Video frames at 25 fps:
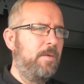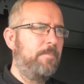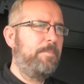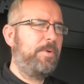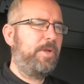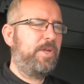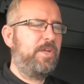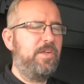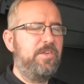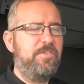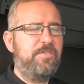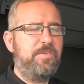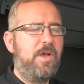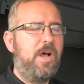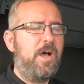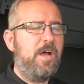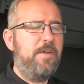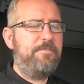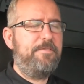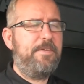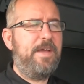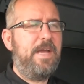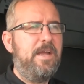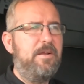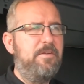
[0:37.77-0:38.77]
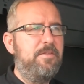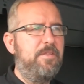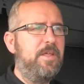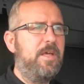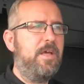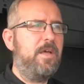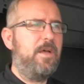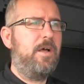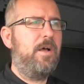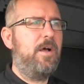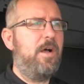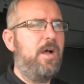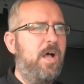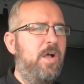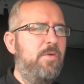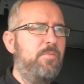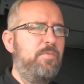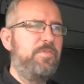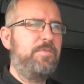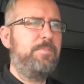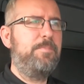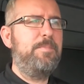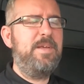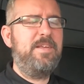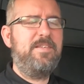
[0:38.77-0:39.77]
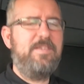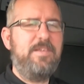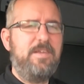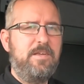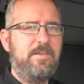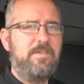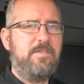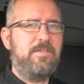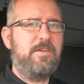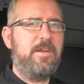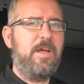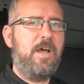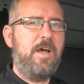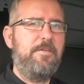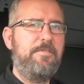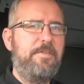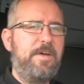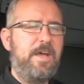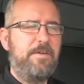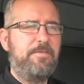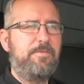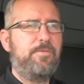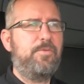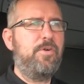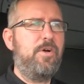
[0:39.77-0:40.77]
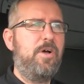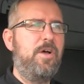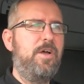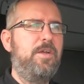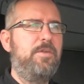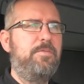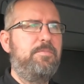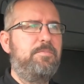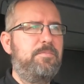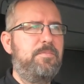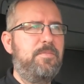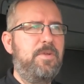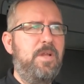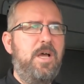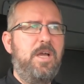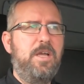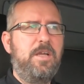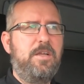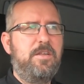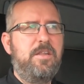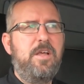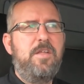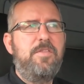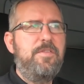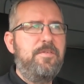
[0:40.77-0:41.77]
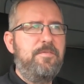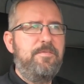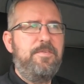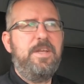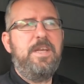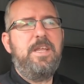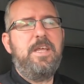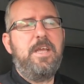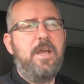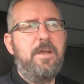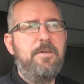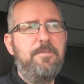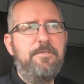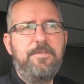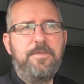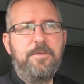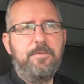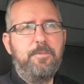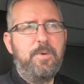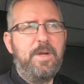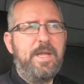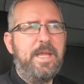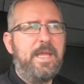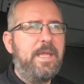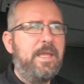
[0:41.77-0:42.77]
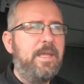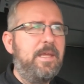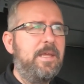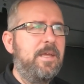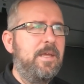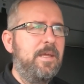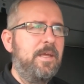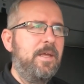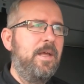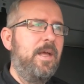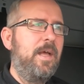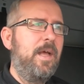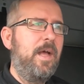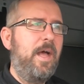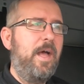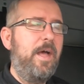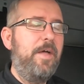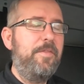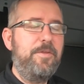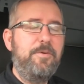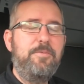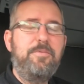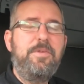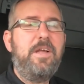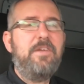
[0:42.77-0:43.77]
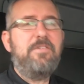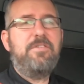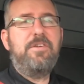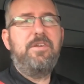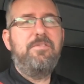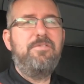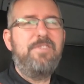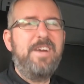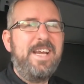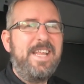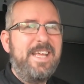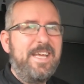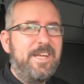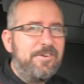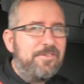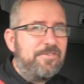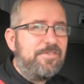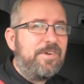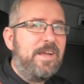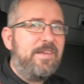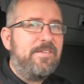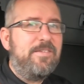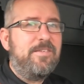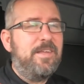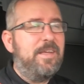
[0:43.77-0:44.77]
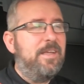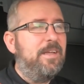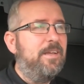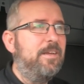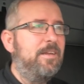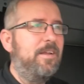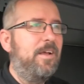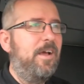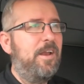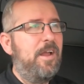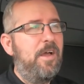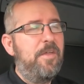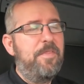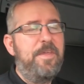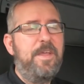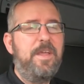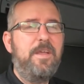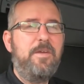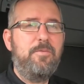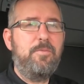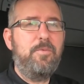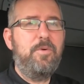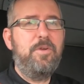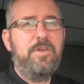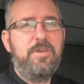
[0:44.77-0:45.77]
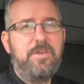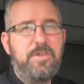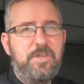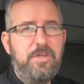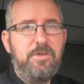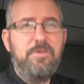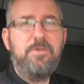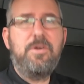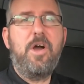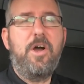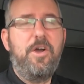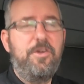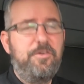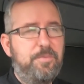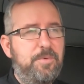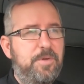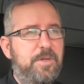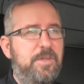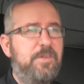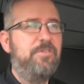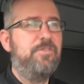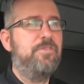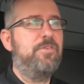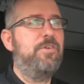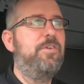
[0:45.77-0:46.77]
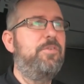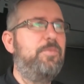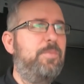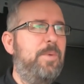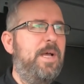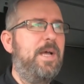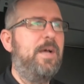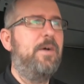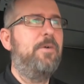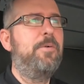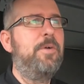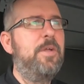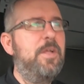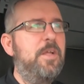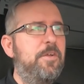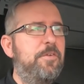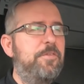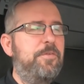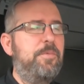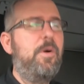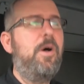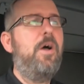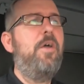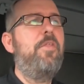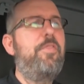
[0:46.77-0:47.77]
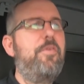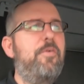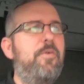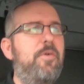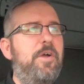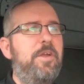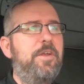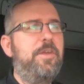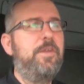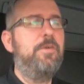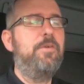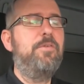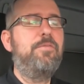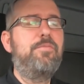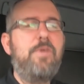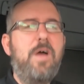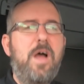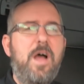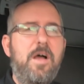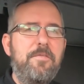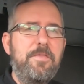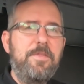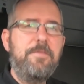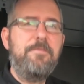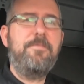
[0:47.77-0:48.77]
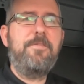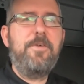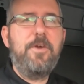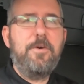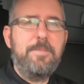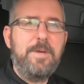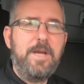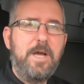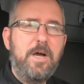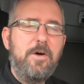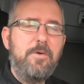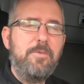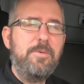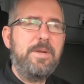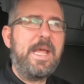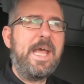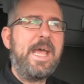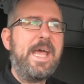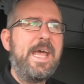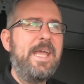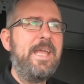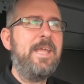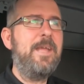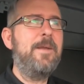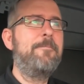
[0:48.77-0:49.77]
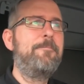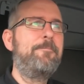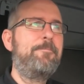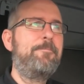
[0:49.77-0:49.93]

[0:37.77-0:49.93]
because I found that I was missing stuff after I done the video for the week that was actually really interesting, and I think you guys would enjoy as well. So what I thought I'd do is, rather than filming a whole day,